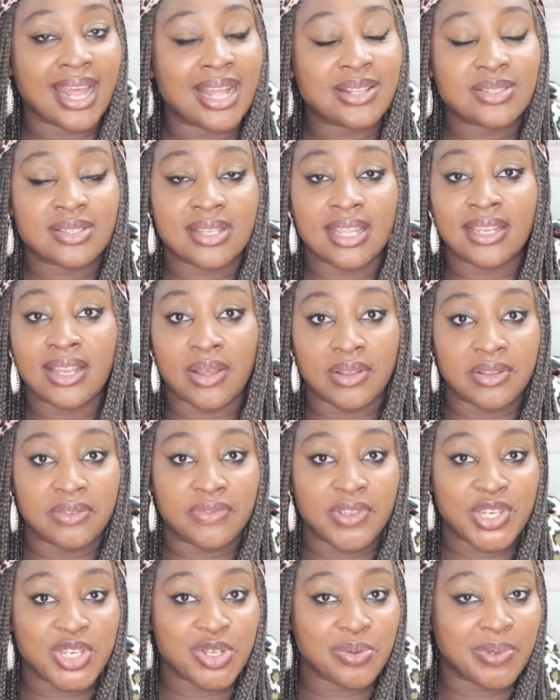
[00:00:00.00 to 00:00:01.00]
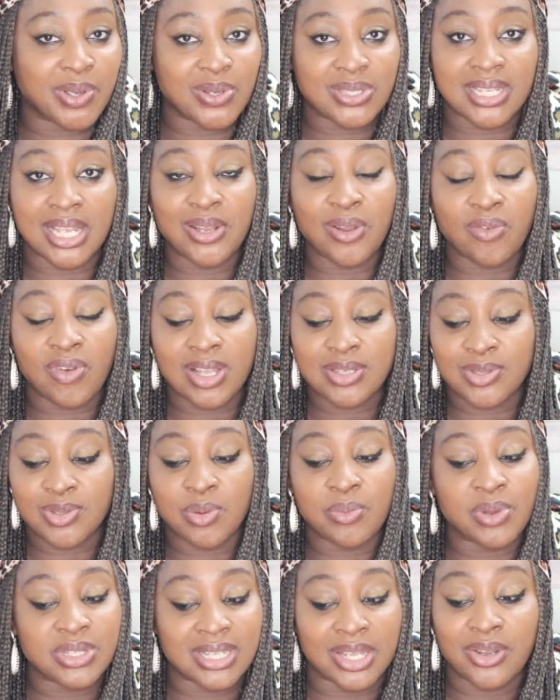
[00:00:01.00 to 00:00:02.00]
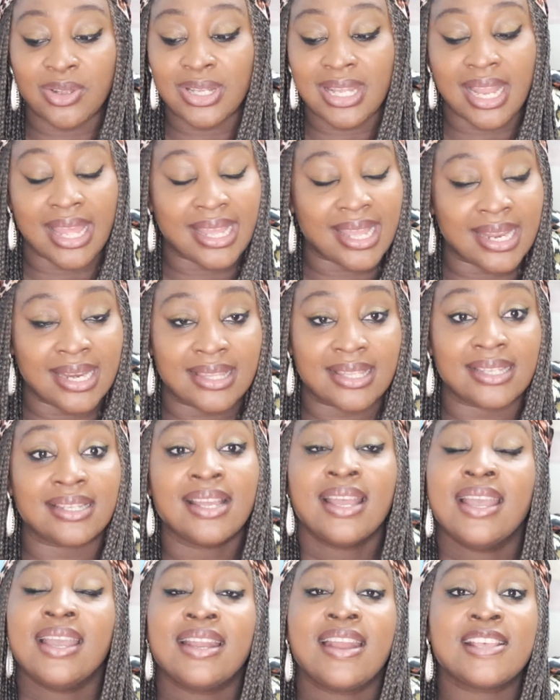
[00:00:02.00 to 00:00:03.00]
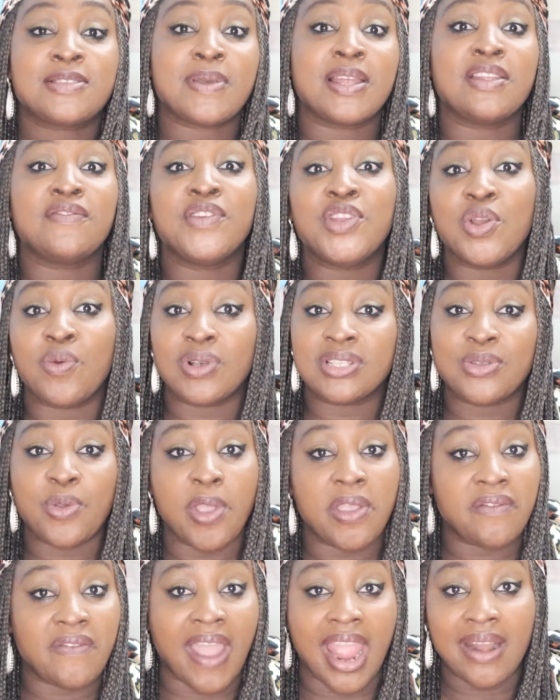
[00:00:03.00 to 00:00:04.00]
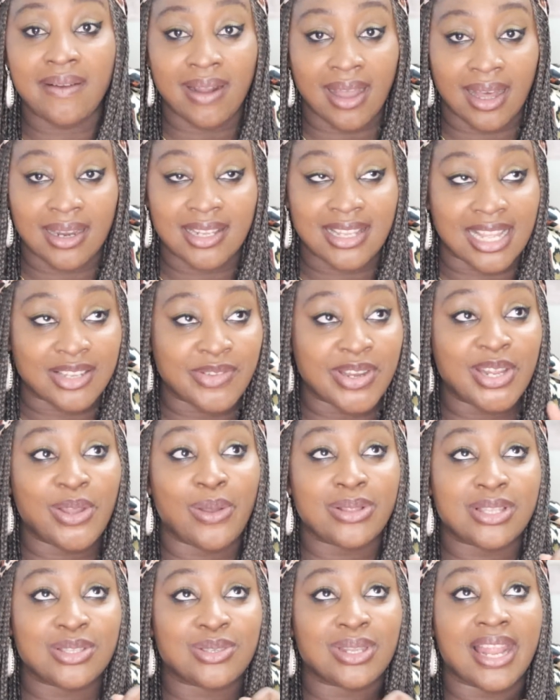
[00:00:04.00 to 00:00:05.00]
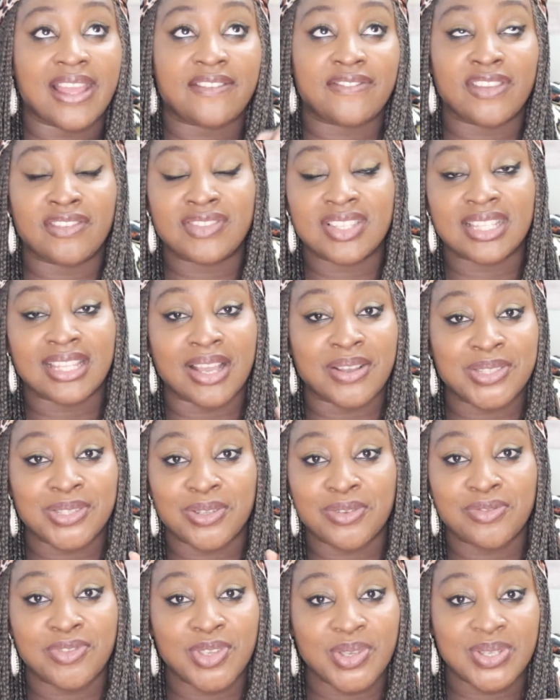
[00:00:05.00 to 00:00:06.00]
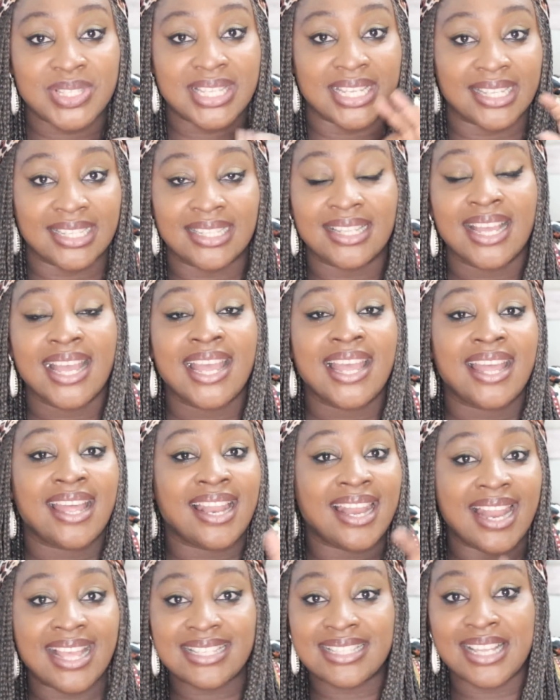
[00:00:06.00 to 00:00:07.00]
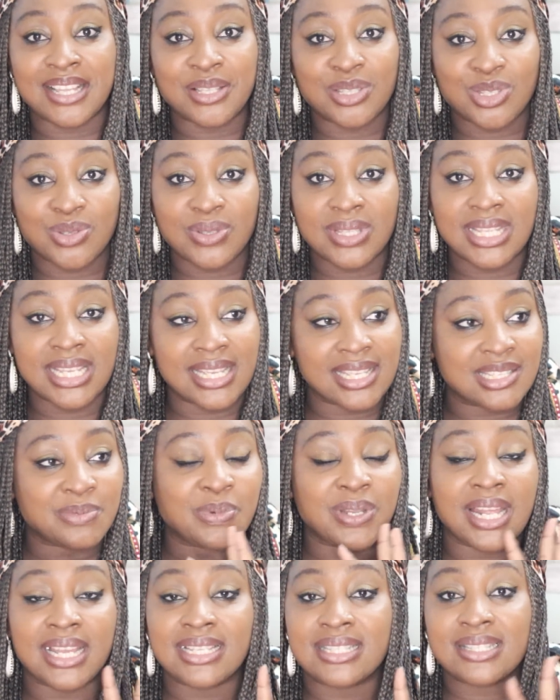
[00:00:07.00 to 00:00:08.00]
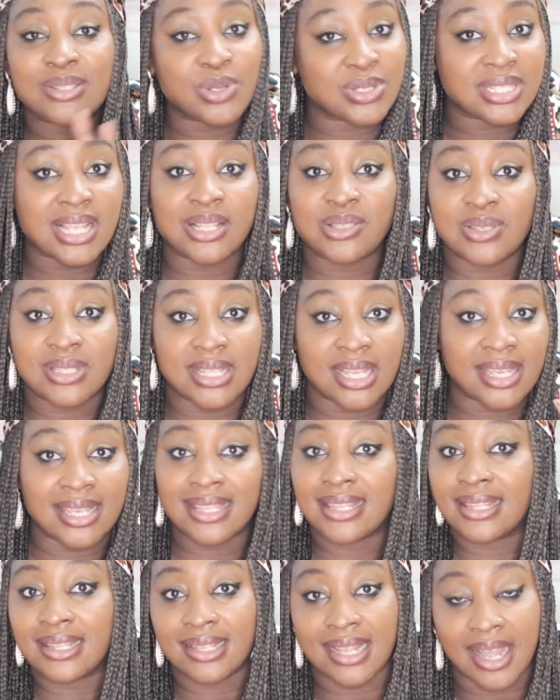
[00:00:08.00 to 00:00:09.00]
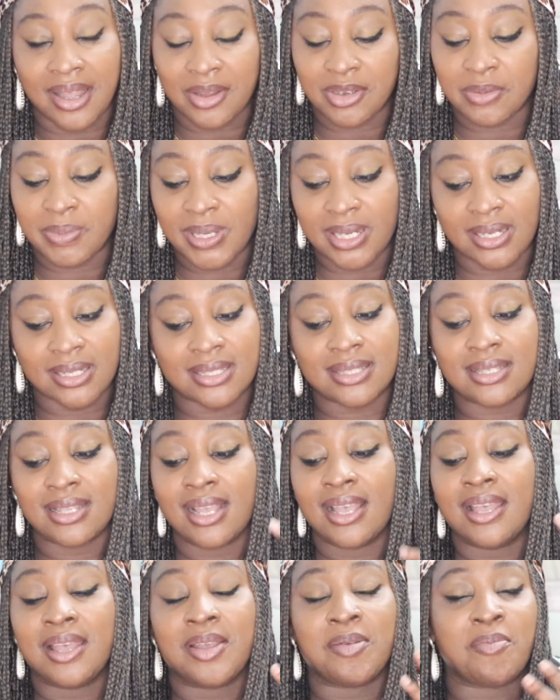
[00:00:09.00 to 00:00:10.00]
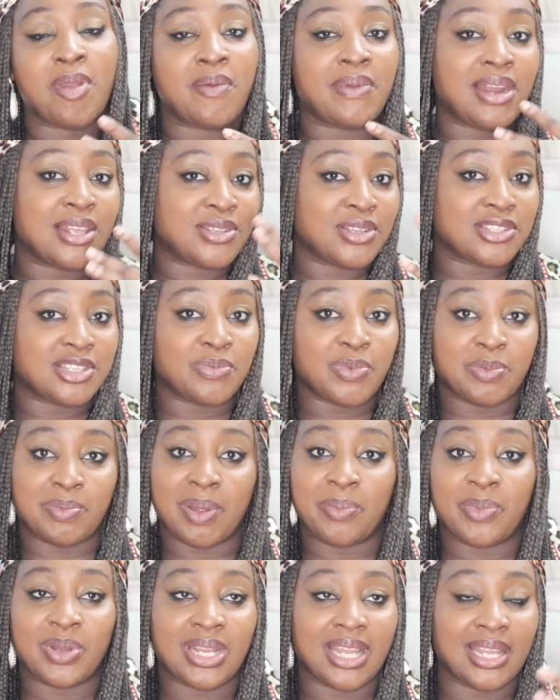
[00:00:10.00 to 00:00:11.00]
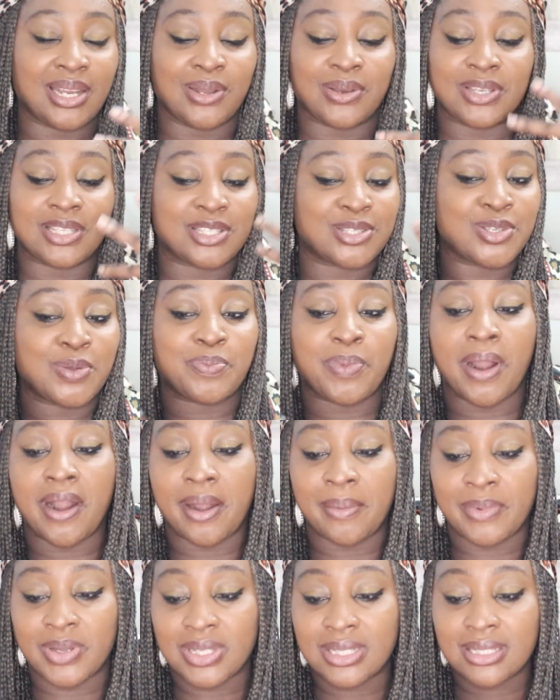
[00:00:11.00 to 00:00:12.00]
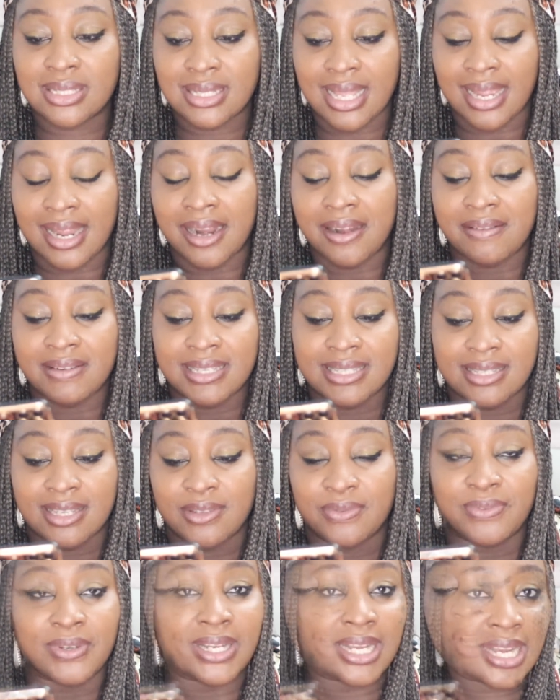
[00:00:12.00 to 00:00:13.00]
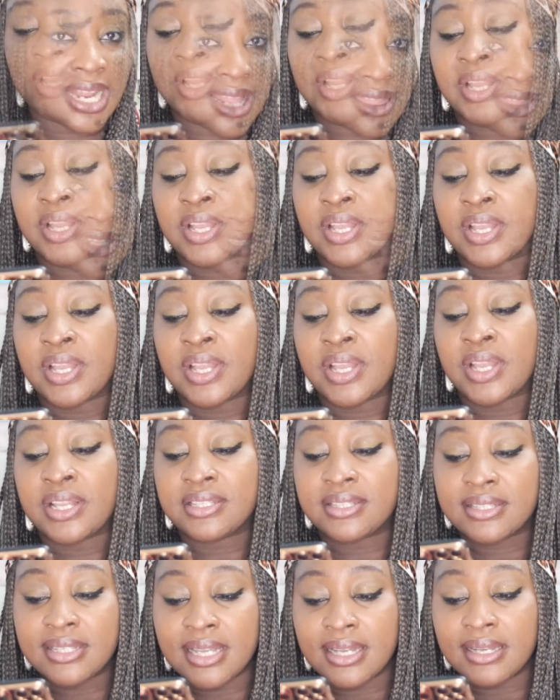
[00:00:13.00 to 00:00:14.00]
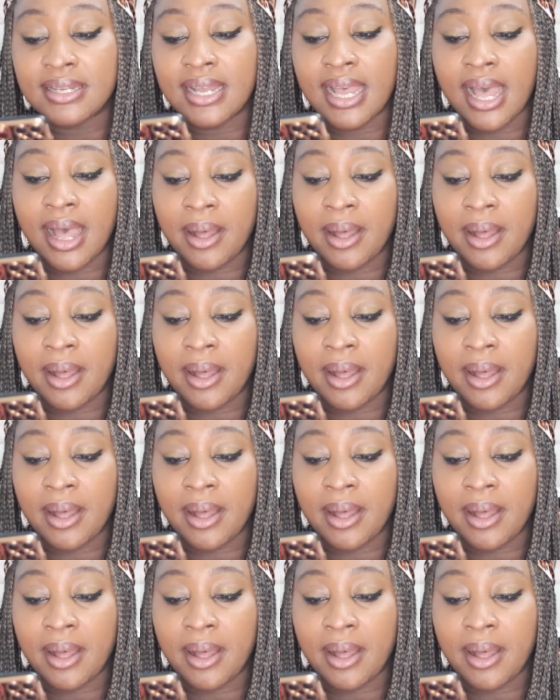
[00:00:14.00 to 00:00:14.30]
I had to take down the video because I love her so much. I don't like anything. That's why the video was going viral. It had already gotten to like 50,000 views in less than 2 days, but I just had to take it down because my relationship with my mother-in-law is so paramount. I can't risk it for nothing. So